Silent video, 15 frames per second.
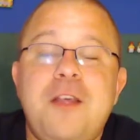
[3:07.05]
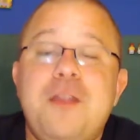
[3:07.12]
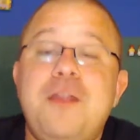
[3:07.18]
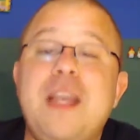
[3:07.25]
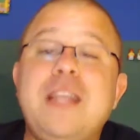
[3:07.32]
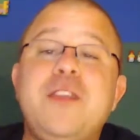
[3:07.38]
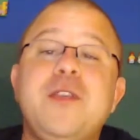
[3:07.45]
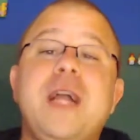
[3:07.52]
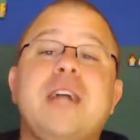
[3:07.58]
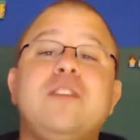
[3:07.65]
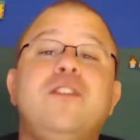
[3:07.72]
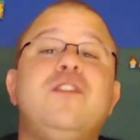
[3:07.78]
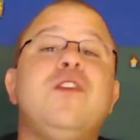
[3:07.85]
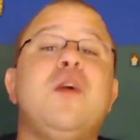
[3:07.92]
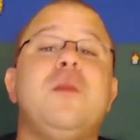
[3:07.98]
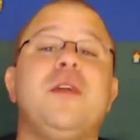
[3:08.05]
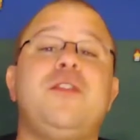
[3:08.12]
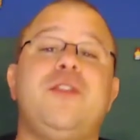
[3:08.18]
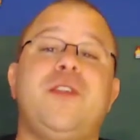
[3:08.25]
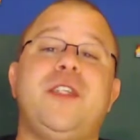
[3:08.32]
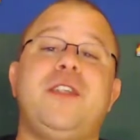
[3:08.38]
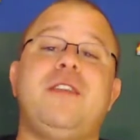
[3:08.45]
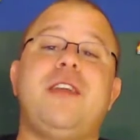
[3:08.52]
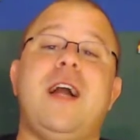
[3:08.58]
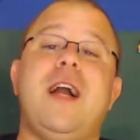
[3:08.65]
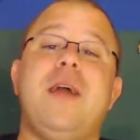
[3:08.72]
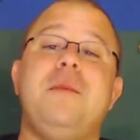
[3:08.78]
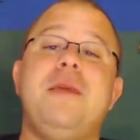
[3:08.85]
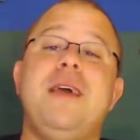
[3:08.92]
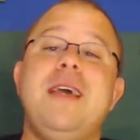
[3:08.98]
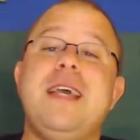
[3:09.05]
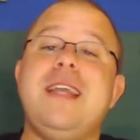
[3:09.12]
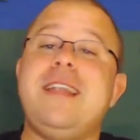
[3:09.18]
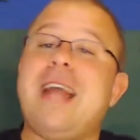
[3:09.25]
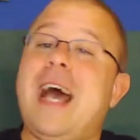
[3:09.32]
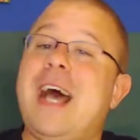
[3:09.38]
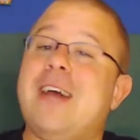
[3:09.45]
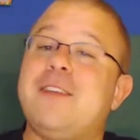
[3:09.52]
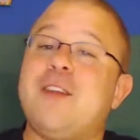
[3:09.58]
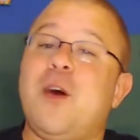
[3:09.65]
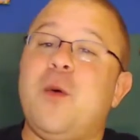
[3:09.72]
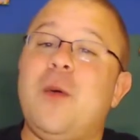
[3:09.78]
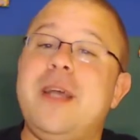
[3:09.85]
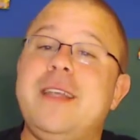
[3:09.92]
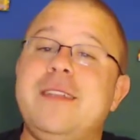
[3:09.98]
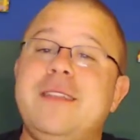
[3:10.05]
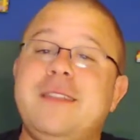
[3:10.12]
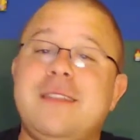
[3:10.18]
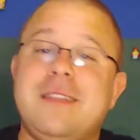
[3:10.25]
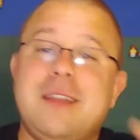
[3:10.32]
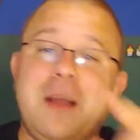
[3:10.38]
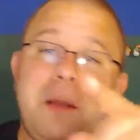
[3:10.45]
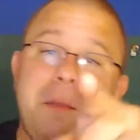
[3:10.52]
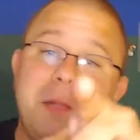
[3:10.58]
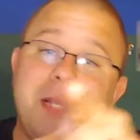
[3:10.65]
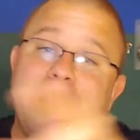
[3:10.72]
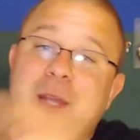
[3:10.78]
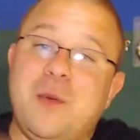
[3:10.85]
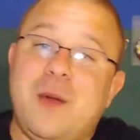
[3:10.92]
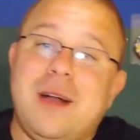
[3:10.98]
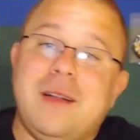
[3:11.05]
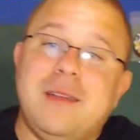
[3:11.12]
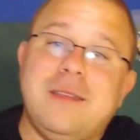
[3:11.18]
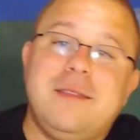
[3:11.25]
Thank you guys so much for your time, and as always, play well.